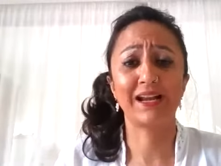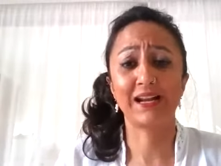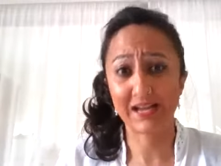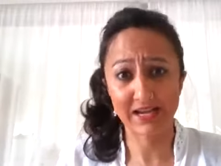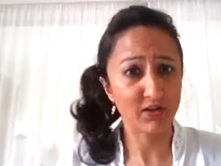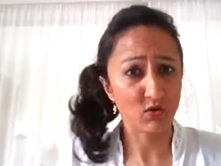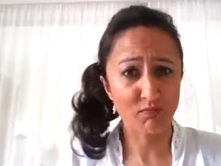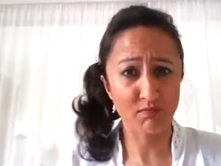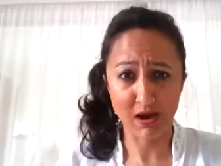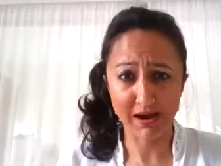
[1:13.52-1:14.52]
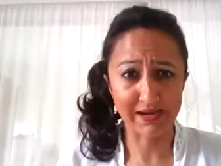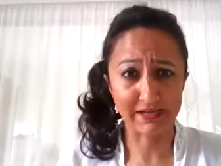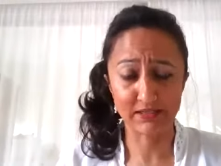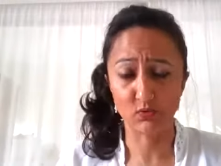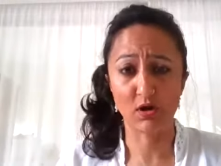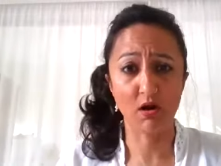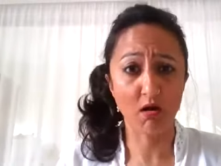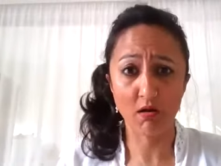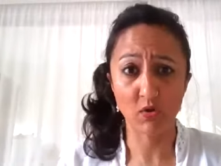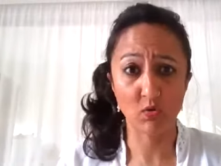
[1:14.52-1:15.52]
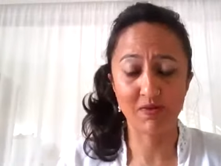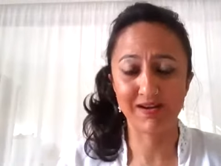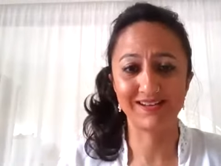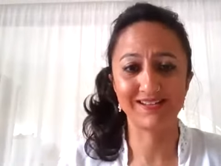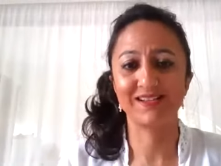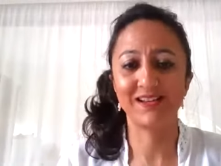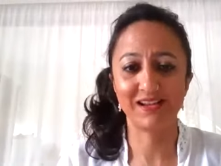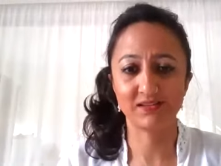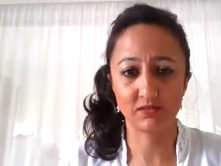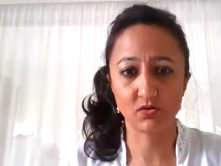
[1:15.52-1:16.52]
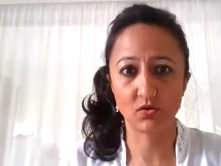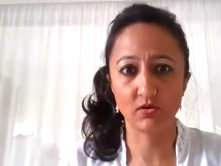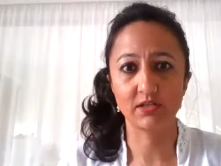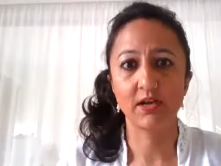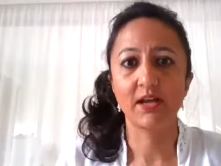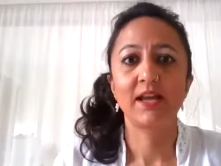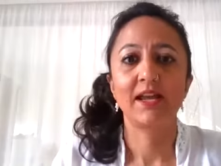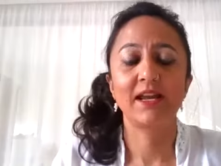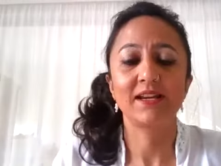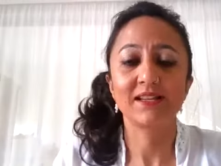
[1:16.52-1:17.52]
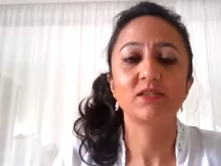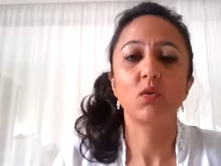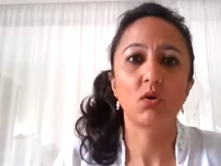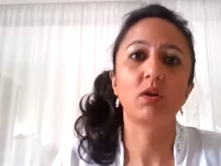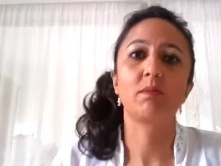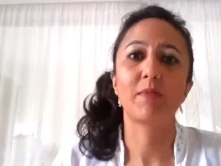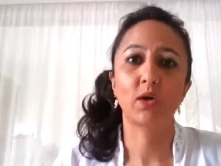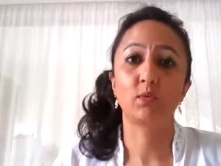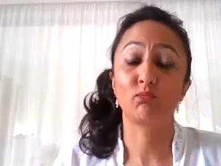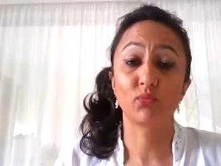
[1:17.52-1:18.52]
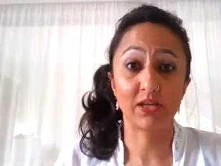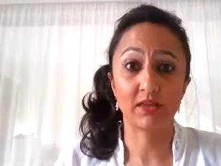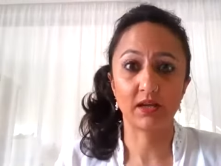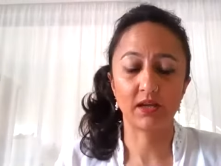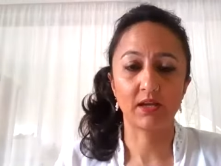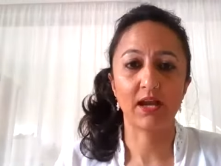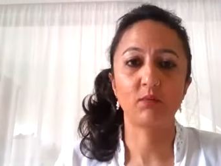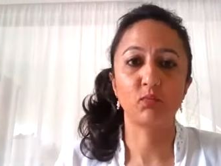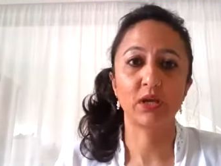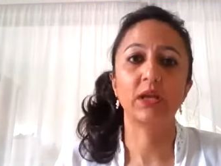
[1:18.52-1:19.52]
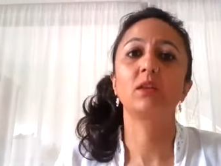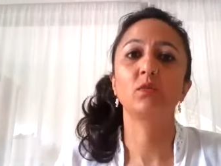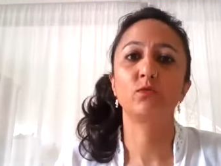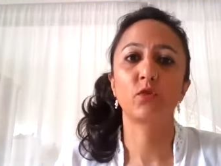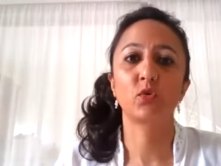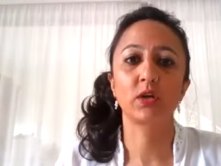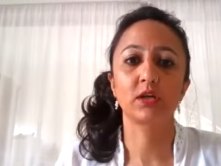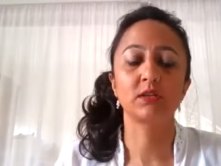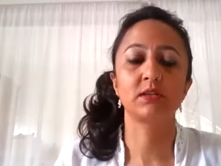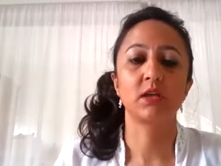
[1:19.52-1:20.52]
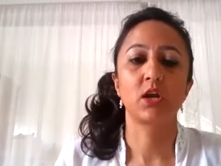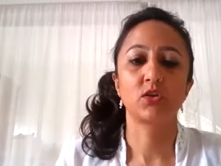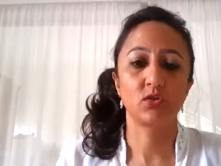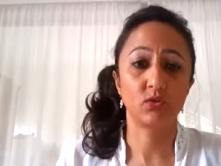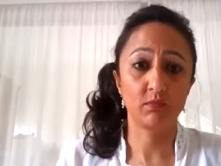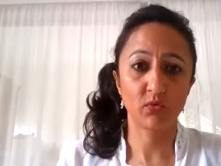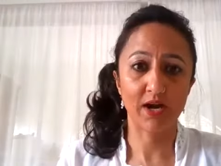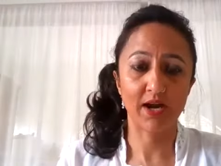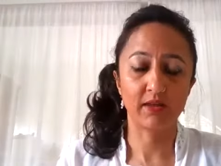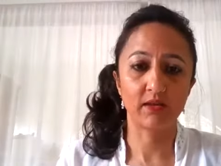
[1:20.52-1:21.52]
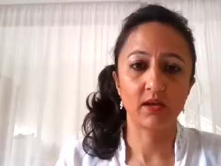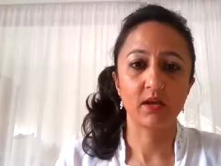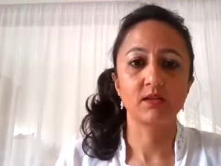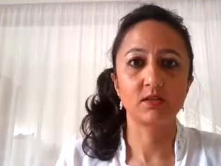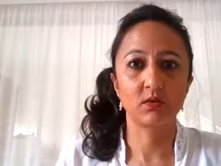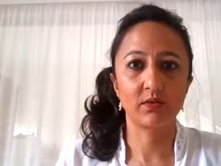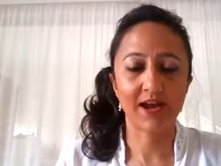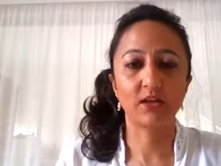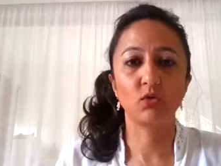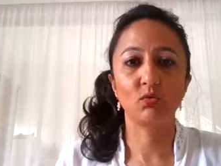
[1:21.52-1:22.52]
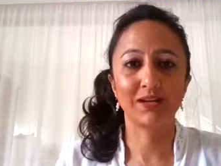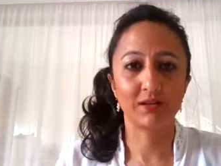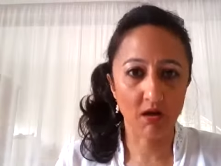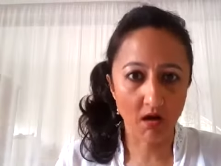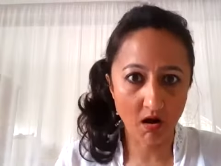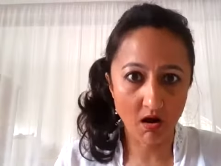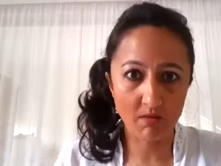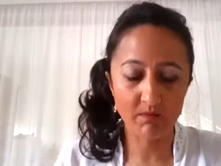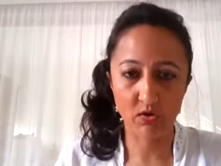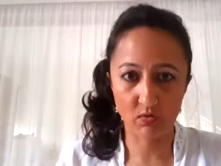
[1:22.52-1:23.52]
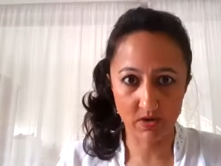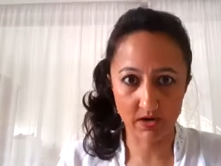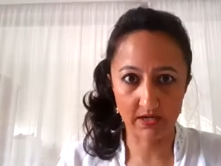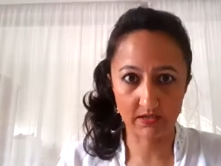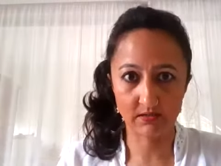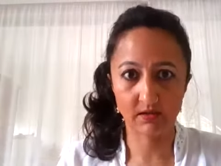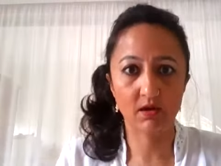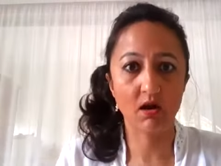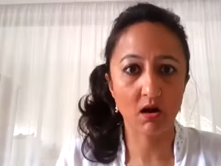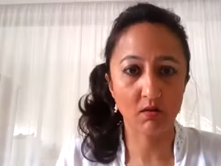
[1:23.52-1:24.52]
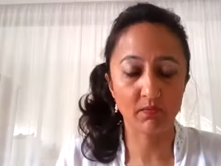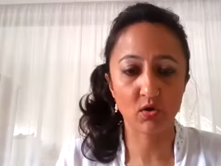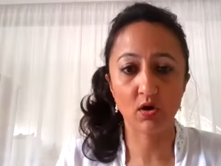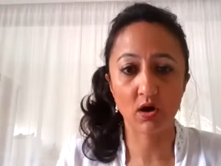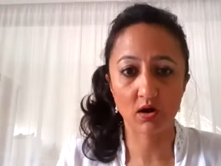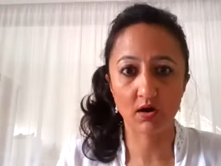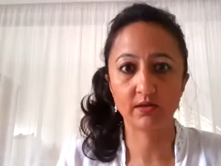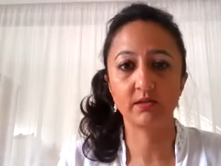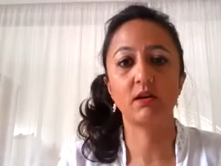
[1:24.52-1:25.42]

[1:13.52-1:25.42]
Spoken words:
clear your mind or calm your mind. It's not. It is all about breathing and bringing the focus to the breath so that you can calm your mind, calm your heart,